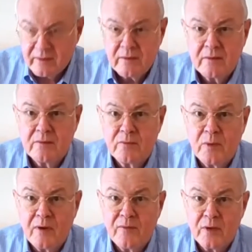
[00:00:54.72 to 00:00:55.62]
at
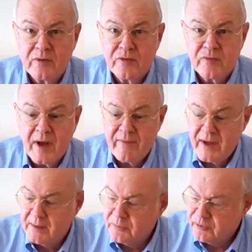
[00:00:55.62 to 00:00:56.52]
12 volts, 5
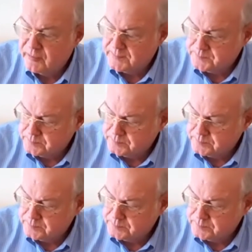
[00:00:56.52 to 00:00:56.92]
amps,